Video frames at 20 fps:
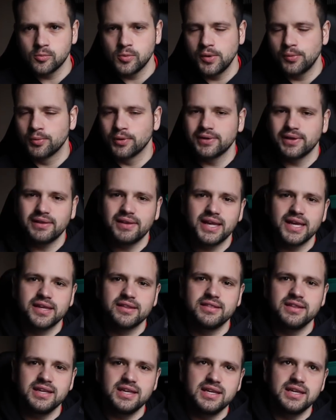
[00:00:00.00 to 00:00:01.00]
We really
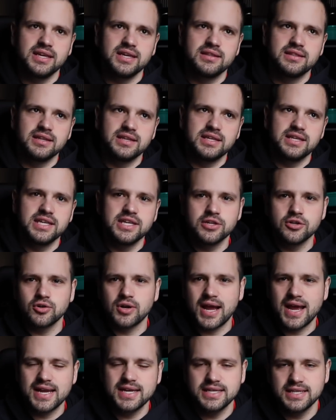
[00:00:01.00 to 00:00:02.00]
like the, the
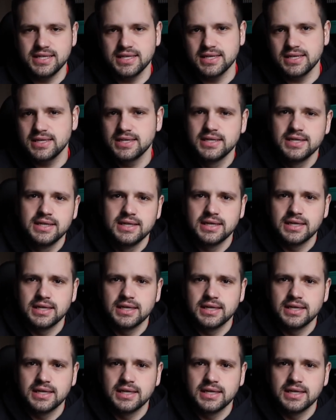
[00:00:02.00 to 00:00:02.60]
year idea.